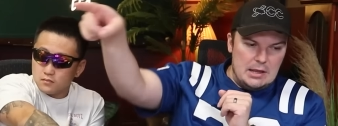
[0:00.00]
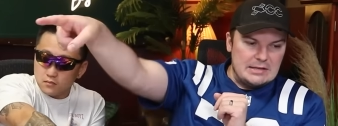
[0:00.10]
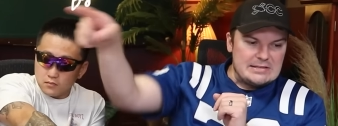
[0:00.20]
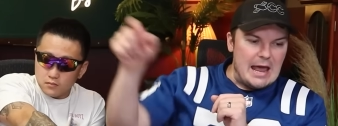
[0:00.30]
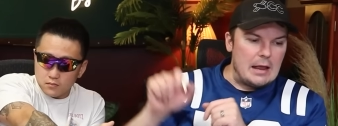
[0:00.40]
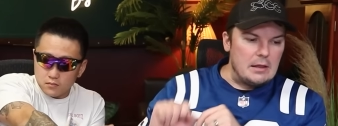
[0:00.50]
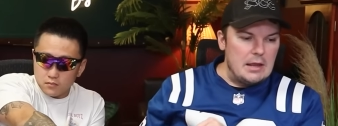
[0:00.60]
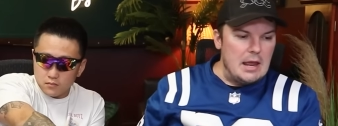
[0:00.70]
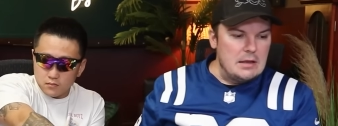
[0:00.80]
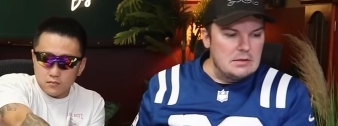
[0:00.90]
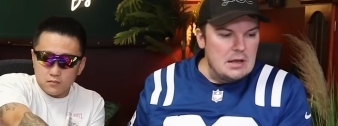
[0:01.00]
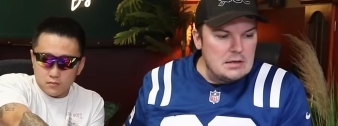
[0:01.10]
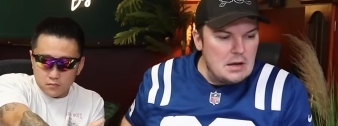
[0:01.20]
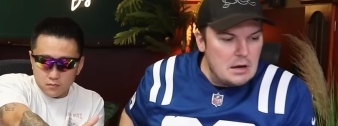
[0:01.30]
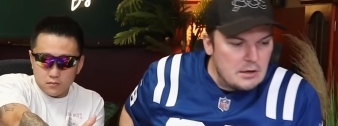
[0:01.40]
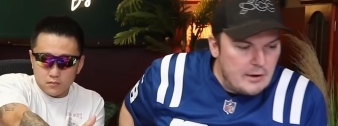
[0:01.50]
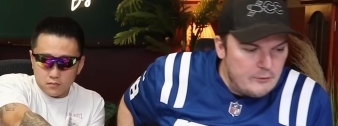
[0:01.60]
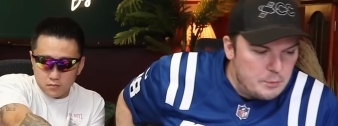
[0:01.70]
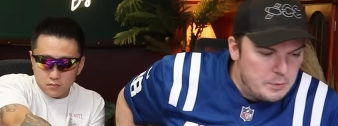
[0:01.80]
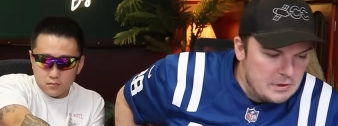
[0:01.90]
Speaker 1: Exactly. And, and
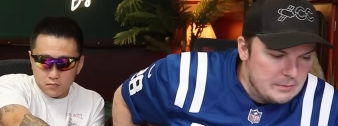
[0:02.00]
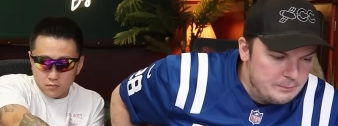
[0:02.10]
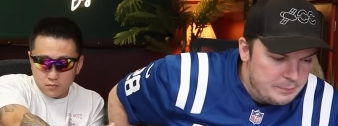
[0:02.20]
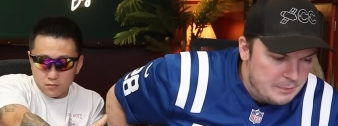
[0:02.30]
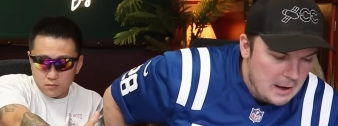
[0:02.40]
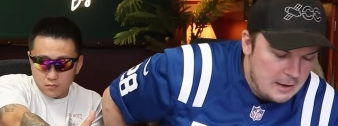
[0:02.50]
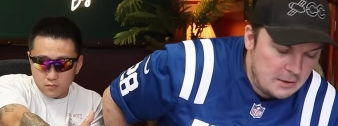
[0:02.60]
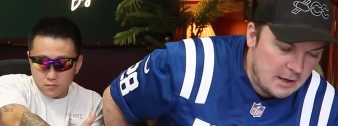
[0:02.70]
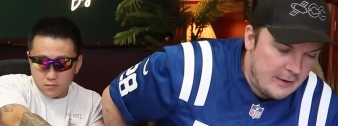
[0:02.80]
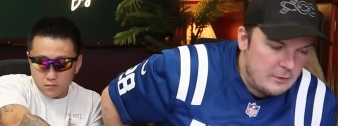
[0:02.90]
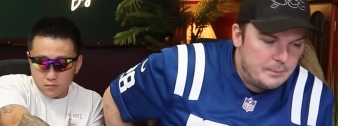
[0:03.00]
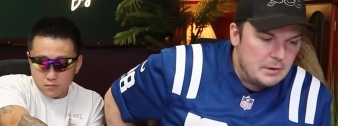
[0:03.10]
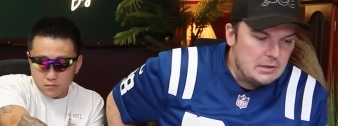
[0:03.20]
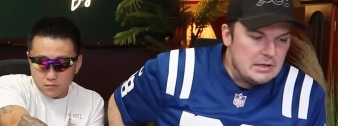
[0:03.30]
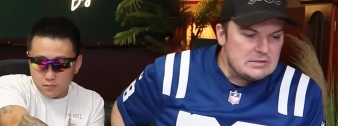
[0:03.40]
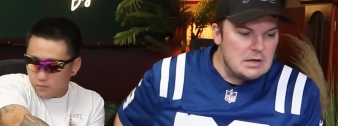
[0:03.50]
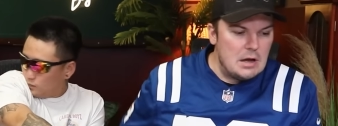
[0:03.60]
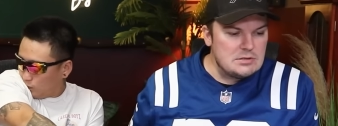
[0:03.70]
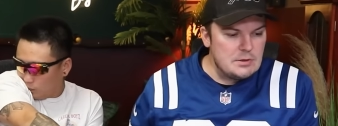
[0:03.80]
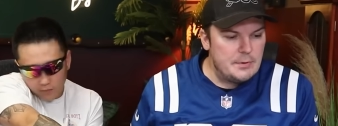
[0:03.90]
undercover pre- Undercover police
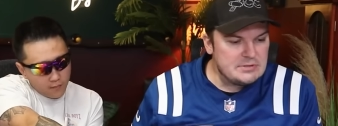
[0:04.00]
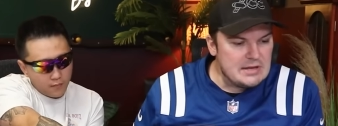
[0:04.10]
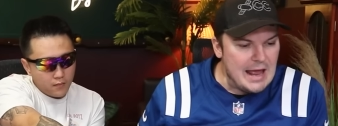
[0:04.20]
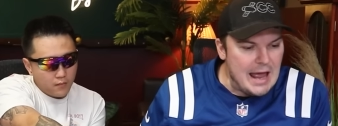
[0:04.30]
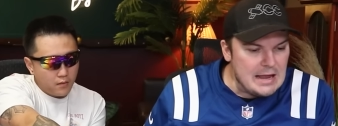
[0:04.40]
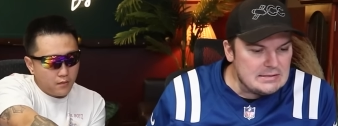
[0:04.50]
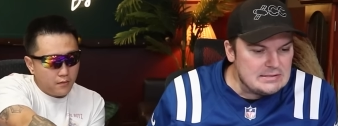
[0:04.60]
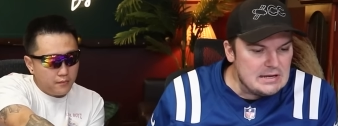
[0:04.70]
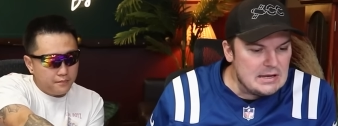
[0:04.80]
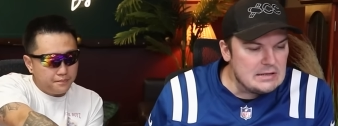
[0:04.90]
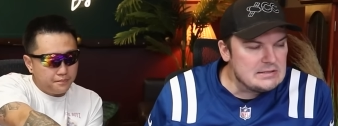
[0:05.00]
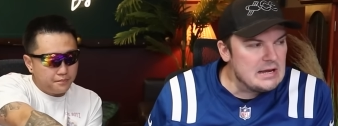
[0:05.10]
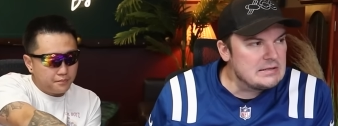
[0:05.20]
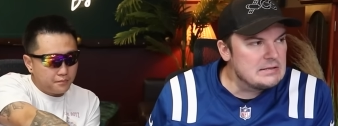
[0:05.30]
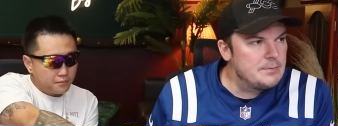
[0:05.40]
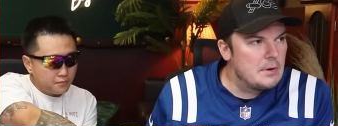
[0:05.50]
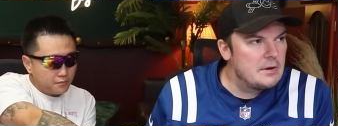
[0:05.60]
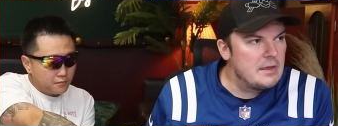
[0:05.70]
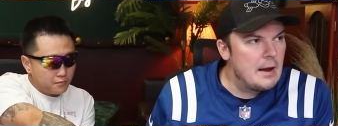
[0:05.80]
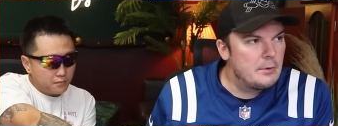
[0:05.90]
also posted ads seeking sex as part
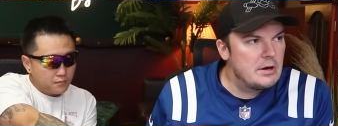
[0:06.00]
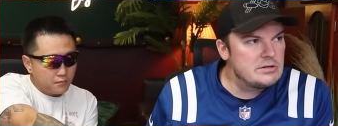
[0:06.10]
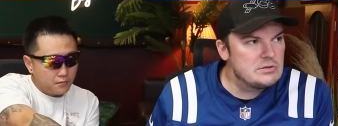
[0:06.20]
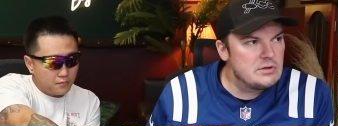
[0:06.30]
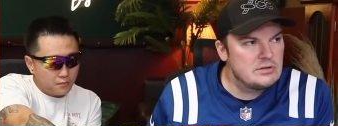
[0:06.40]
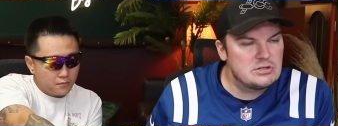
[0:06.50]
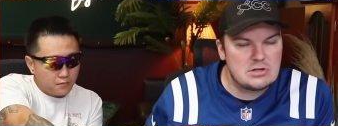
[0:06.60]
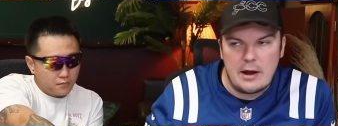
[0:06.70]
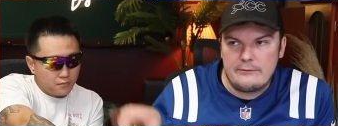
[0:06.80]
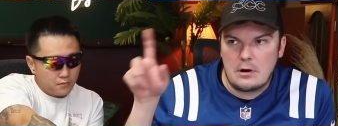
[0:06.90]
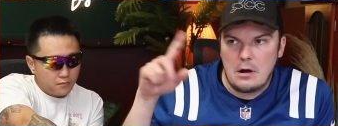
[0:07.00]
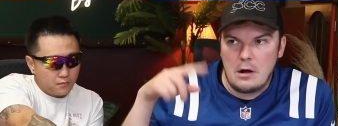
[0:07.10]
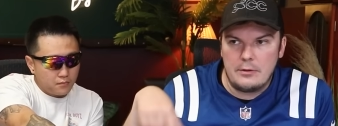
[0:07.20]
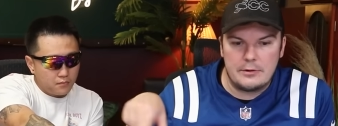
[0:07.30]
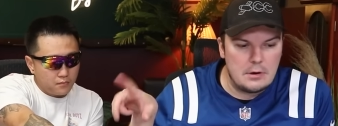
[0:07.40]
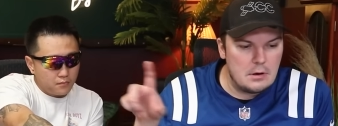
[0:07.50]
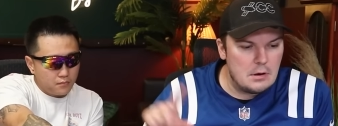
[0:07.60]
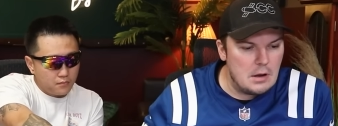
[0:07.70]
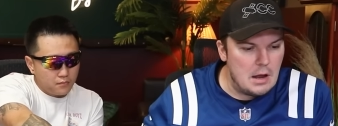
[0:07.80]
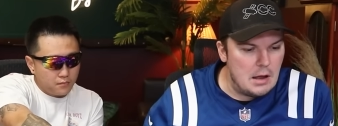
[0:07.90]
of the operation, so they just cover all their,
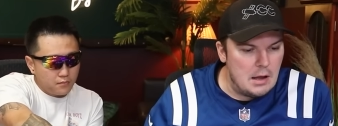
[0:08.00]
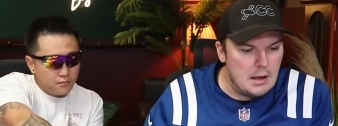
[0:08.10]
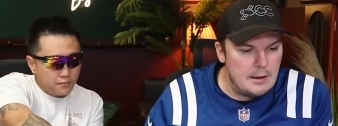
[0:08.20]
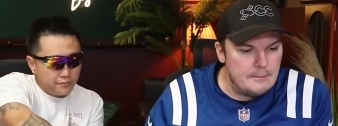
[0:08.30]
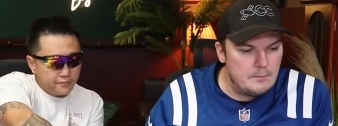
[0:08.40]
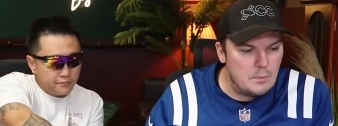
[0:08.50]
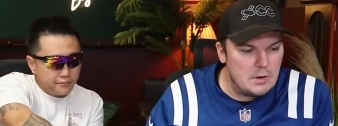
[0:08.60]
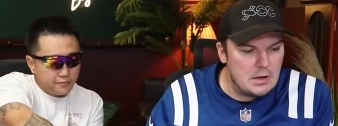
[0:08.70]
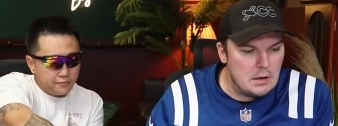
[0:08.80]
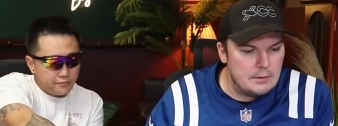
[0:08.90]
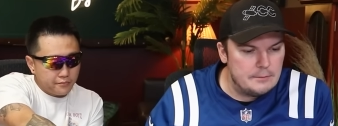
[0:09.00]
um, what do you call